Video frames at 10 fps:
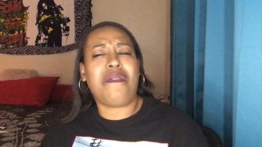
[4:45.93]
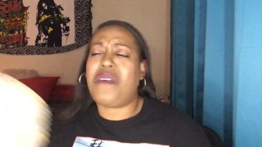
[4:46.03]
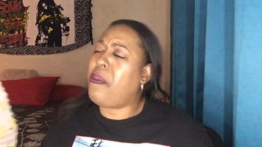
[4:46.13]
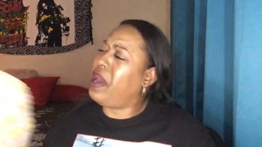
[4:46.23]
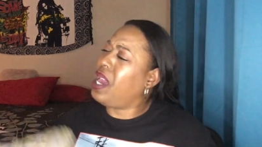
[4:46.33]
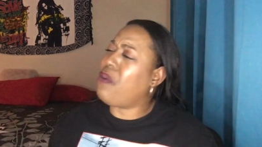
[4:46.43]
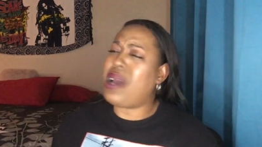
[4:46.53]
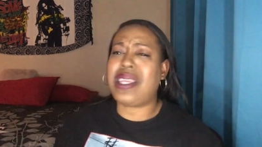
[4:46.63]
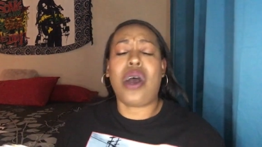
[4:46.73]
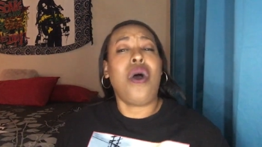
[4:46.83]
But anyway,
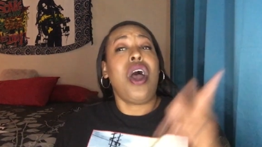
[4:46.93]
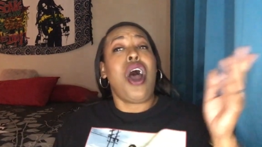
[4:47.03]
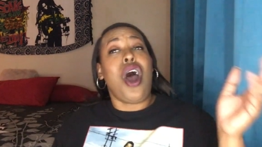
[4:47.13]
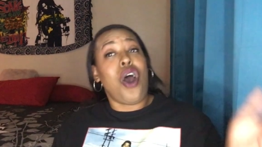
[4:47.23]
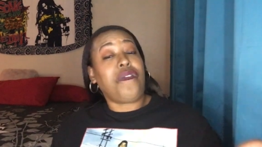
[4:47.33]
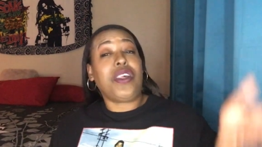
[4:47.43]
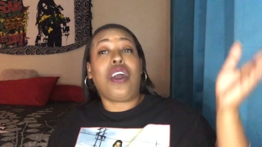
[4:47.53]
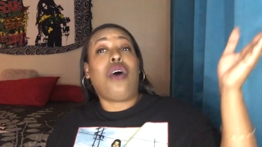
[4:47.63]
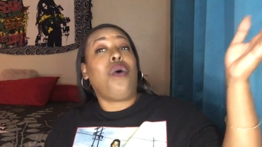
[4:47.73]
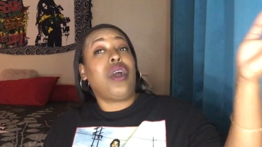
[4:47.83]
so hopefully,
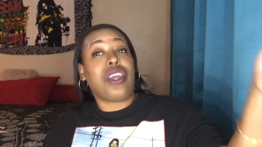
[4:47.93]
yo,